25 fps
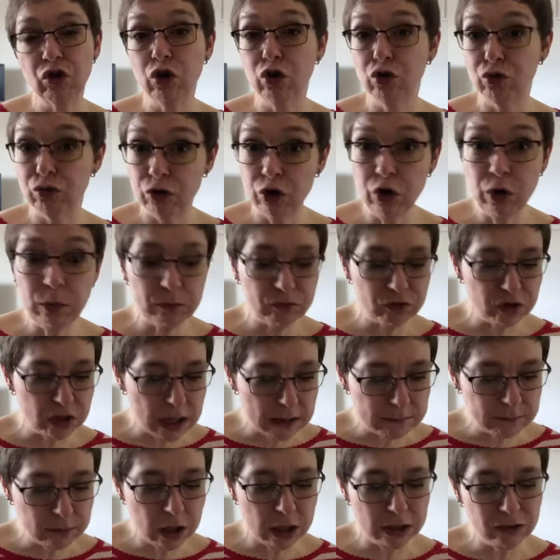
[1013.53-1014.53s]
groups, and
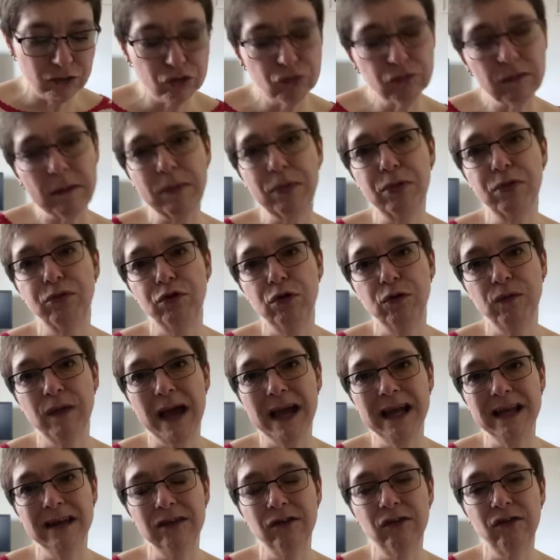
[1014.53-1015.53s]
I'm going to run through
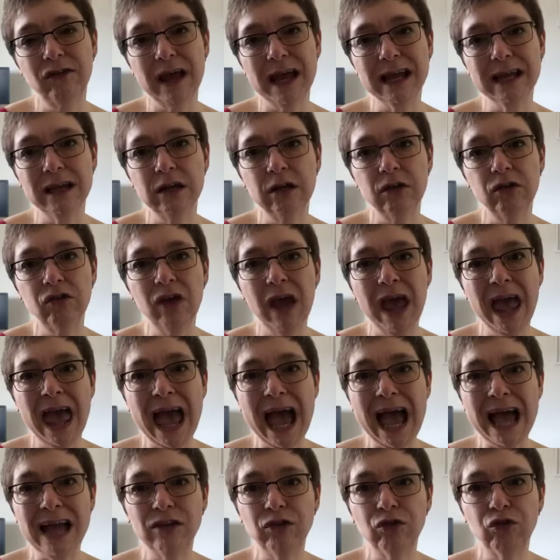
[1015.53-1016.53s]
that in a second.
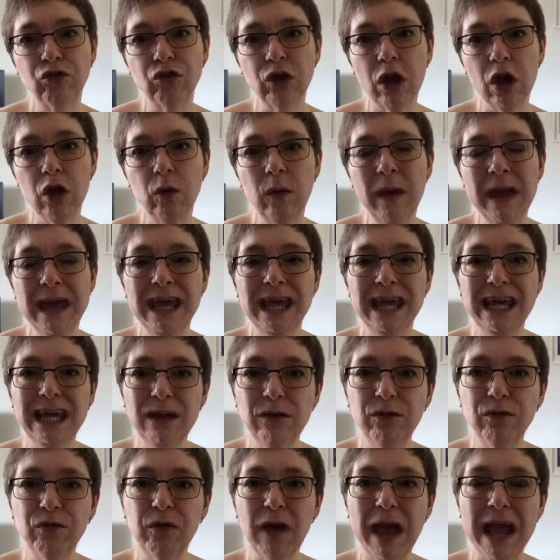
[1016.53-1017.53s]
And so
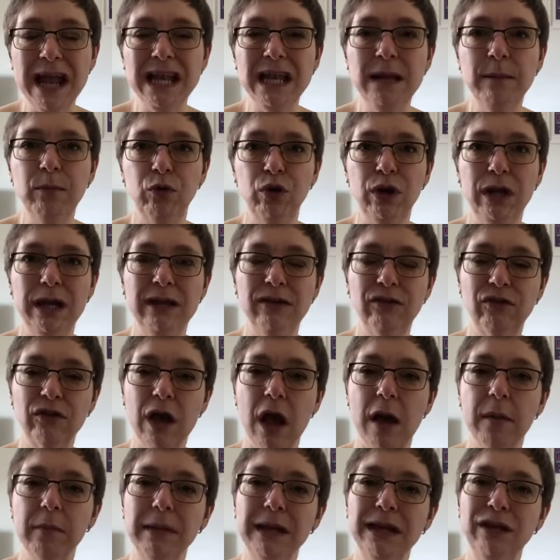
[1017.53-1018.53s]
if anybody is
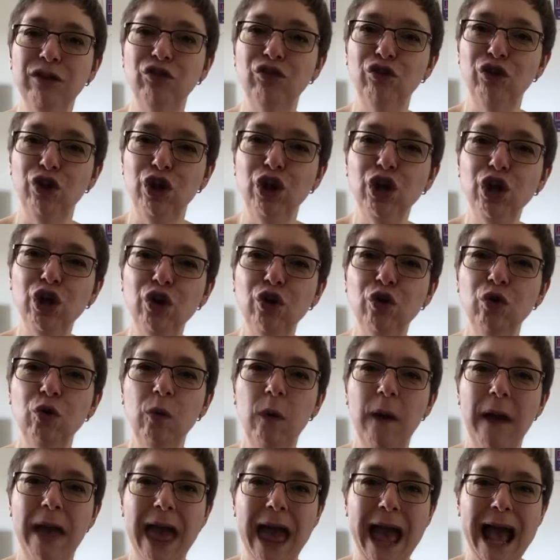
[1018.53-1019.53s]
coming to
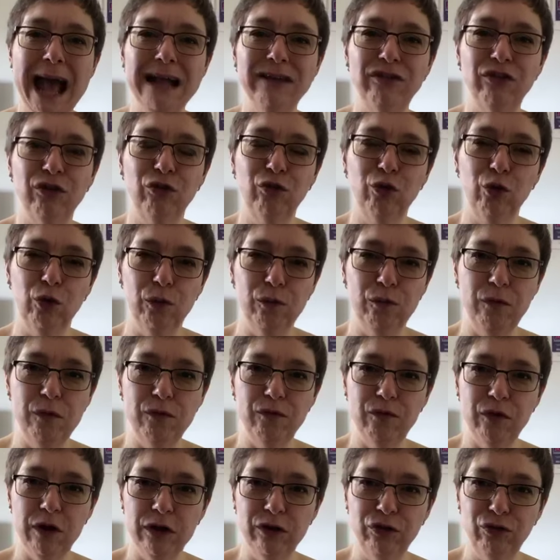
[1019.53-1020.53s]
you as a sort of a
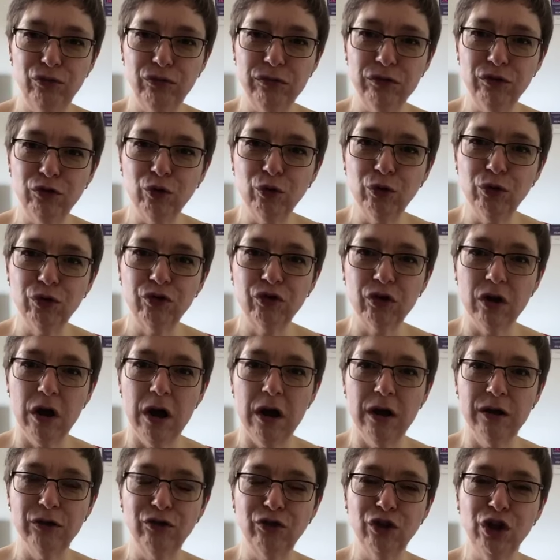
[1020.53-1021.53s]
first resort to
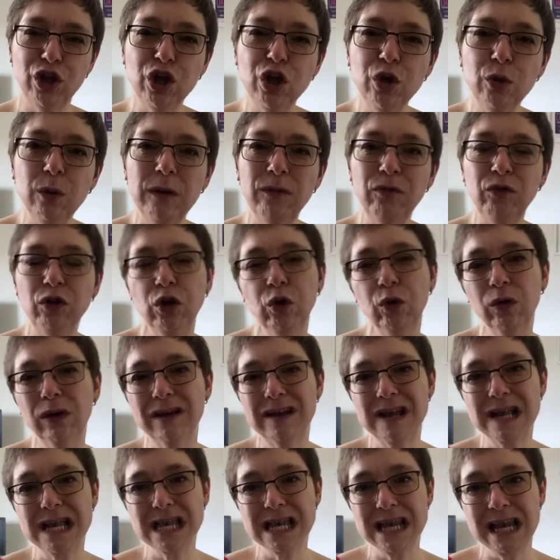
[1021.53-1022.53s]
ask you if you
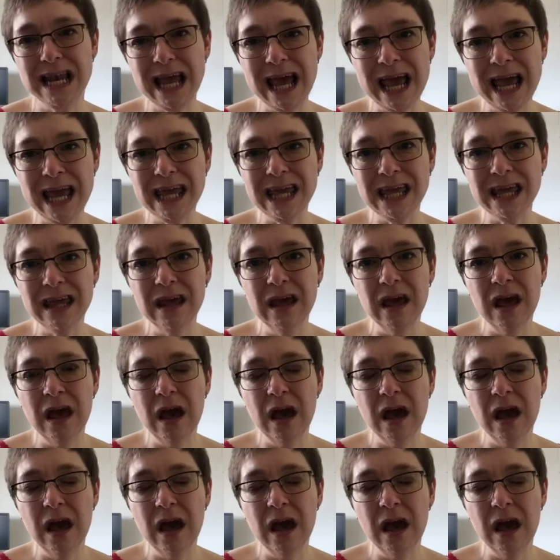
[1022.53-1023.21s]
can delay